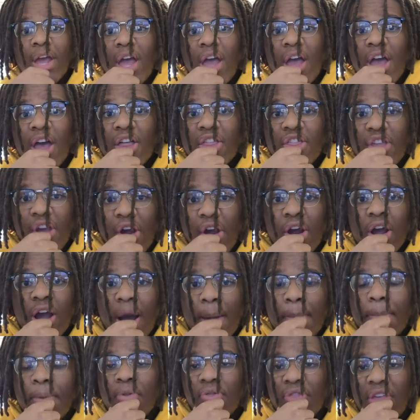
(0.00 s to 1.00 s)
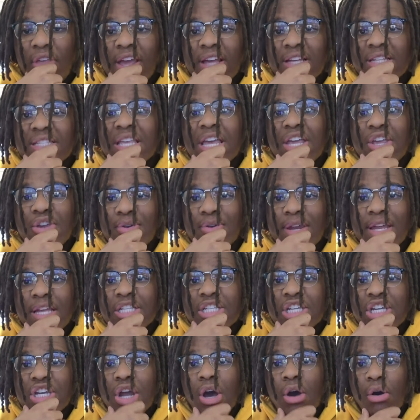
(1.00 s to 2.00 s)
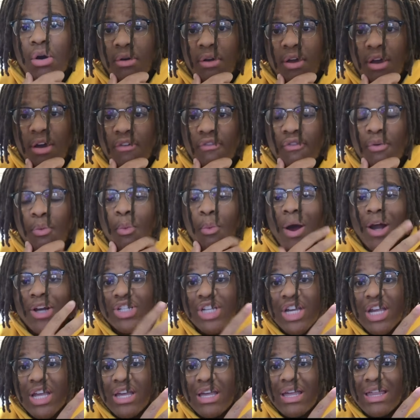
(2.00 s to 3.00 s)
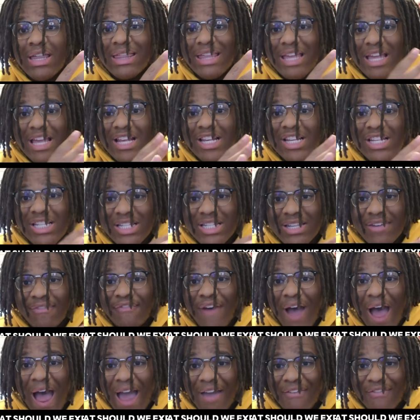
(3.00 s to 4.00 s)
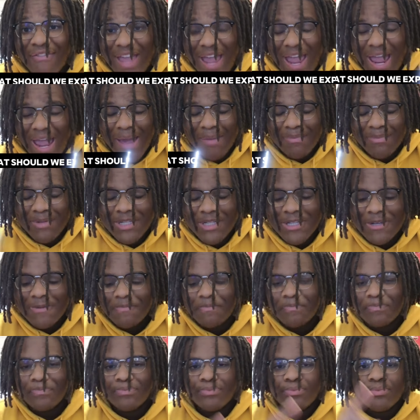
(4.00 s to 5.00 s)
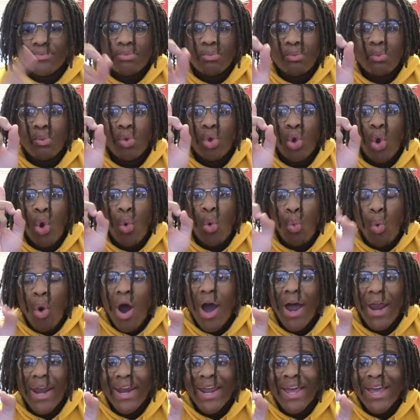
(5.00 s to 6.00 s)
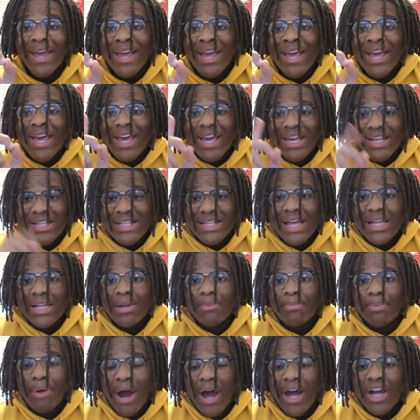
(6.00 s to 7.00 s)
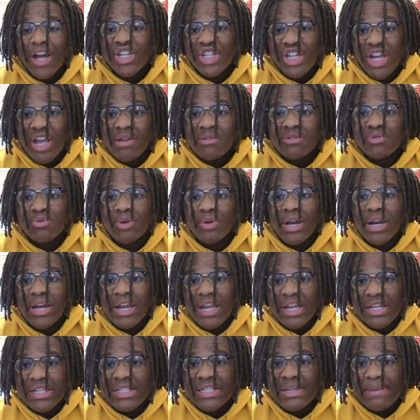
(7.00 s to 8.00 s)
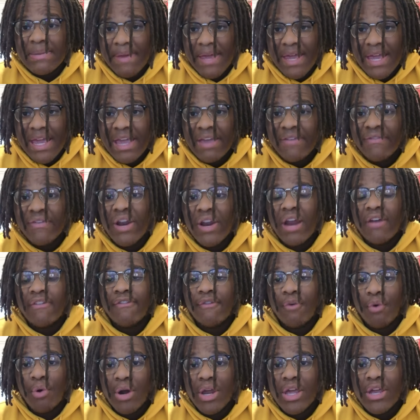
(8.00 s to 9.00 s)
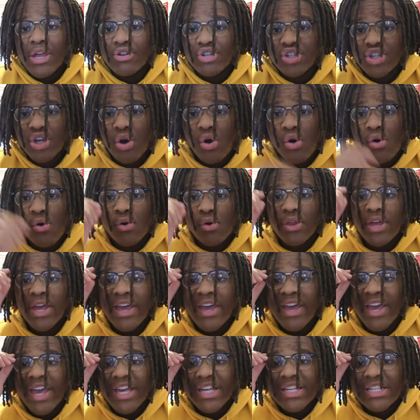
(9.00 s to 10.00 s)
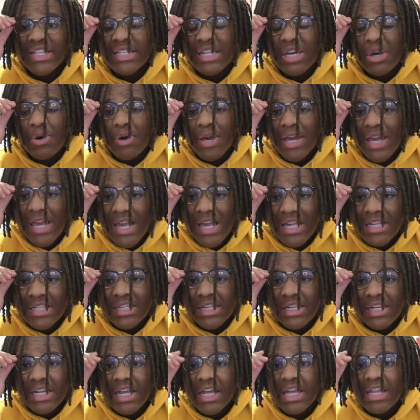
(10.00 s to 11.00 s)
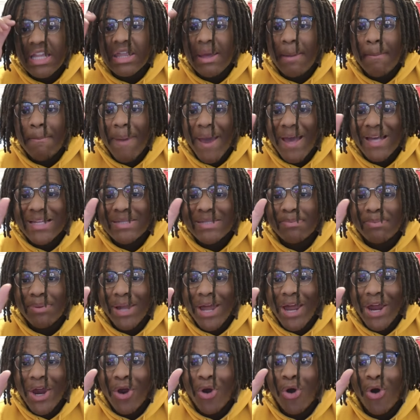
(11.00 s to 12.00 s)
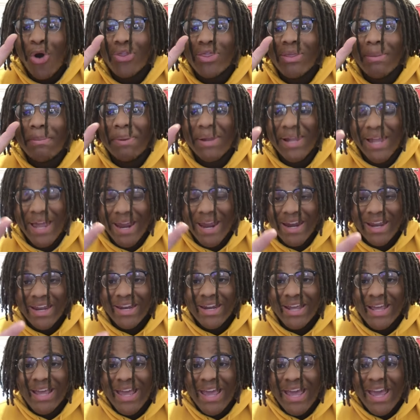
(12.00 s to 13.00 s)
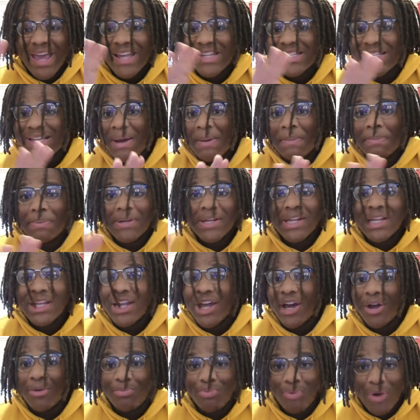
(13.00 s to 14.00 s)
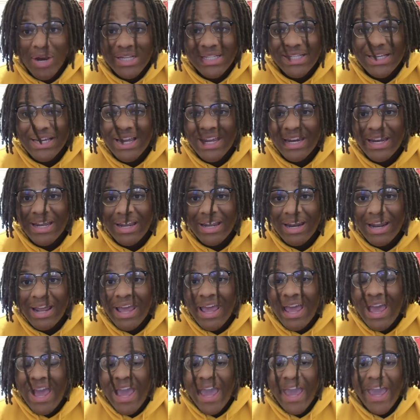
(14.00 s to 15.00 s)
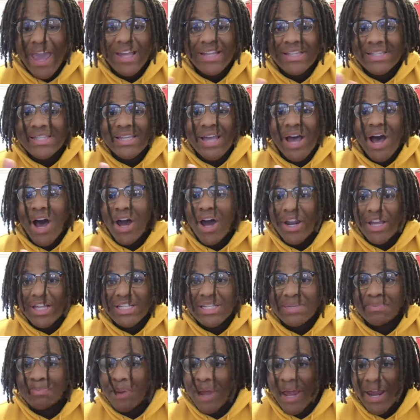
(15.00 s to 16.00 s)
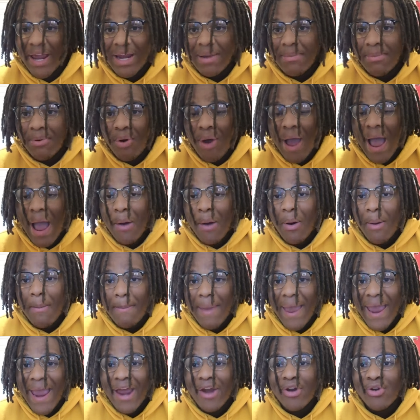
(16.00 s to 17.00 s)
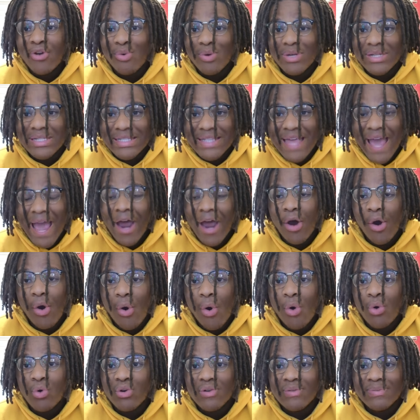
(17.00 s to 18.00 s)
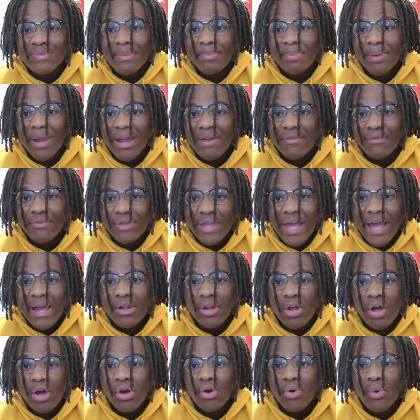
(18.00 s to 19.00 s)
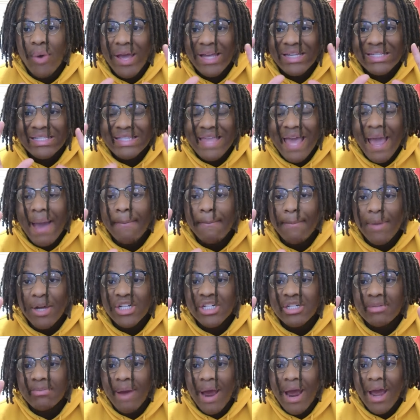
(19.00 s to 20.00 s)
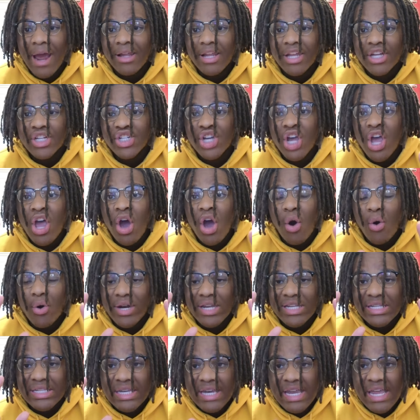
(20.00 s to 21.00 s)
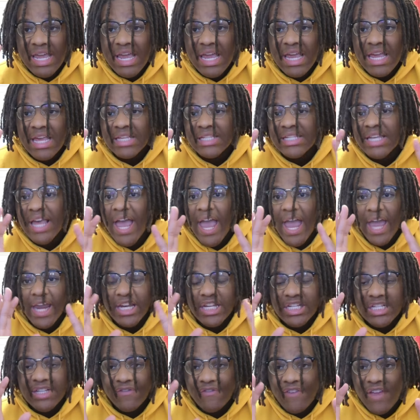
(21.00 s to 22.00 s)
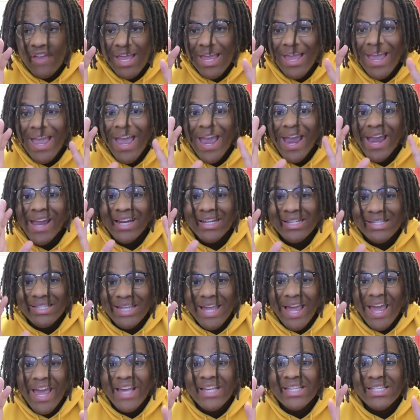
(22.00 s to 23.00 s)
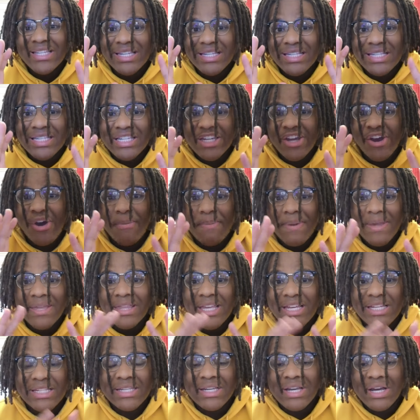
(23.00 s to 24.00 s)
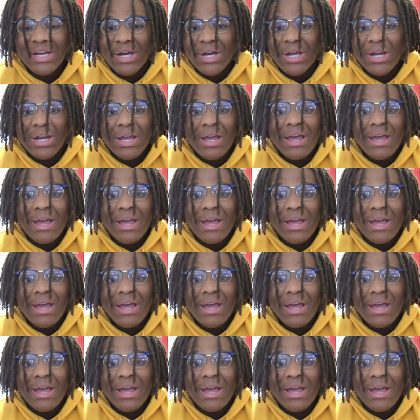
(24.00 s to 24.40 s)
There are a couple things that you need to note from watching these five games. One is that LeBron James, when he needs to be, even at 40 years old, is still easily the best player on the planet. It's completely unprecedented. It's unexplainable how a man who is that old, who's been playing for that long, who has that much mileage on his knees and his feet and his legs, can still be this good.